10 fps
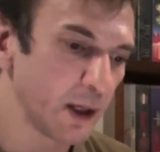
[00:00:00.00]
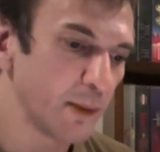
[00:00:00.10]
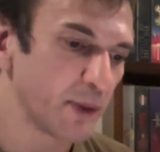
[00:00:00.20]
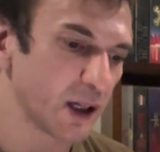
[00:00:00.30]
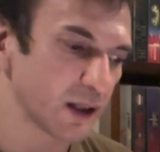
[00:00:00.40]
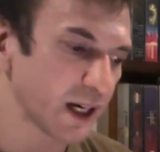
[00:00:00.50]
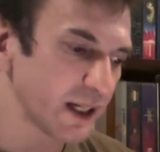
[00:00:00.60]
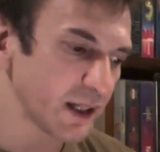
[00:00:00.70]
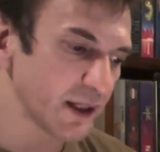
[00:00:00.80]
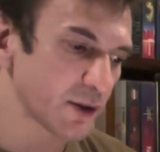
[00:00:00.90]
but Gley
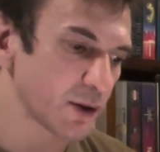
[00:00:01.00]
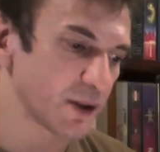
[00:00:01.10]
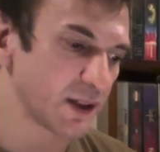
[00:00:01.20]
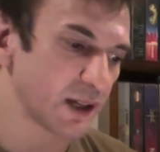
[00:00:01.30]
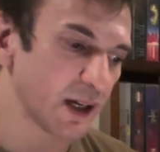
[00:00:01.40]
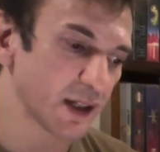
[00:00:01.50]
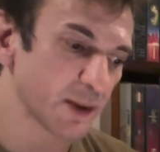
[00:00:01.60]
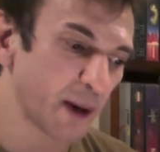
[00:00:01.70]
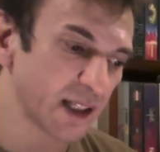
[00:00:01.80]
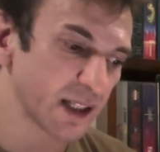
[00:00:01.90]
Lancer's is
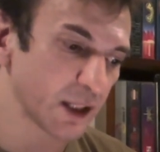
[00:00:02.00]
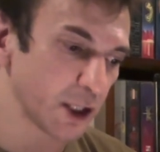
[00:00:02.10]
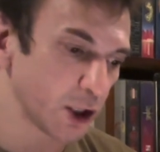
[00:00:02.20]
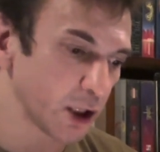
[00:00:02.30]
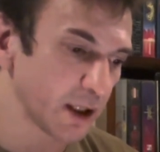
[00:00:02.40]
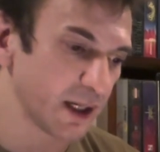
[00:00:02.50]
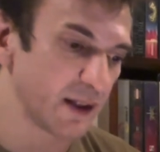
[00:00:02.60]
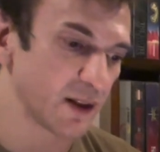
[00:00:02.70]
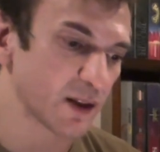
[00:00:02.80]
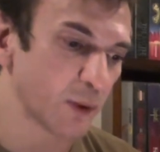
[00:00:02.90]
unexpectedly good
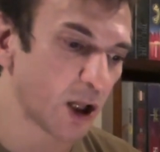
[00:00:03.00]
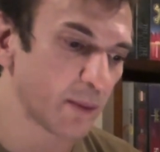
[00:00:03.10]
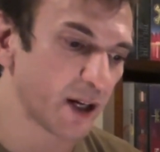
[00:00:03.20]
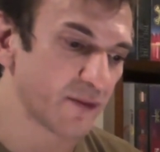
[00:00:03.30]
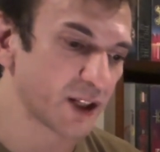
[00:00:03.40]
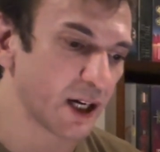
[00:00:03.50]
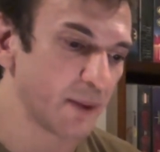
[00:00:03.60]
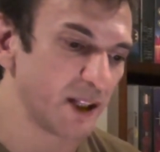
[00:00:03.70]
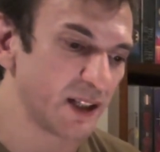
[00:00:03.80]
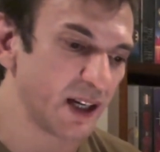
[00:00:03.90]
in the small amount of
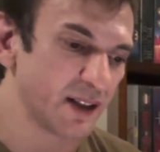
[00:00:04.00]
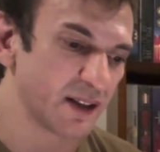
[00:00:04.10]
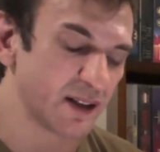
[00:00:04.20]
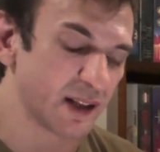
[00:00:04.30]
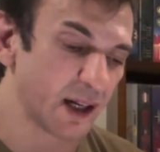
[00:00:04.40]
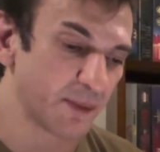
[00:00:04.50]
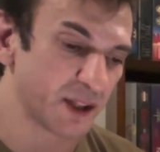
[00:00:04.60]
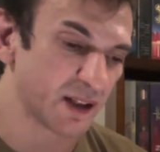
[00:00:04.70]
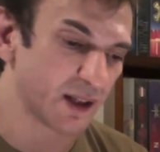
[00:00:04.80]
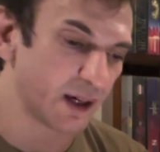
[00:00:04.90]
time it takes to set up
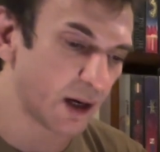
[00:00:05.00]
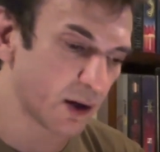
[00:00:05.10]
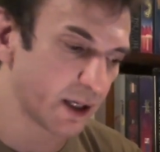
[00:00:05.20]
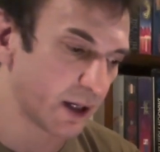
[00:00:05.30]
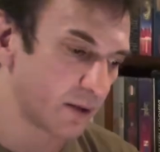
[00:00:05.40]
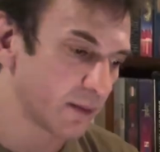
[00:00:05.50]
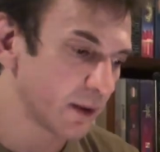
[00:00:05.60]
the scenario.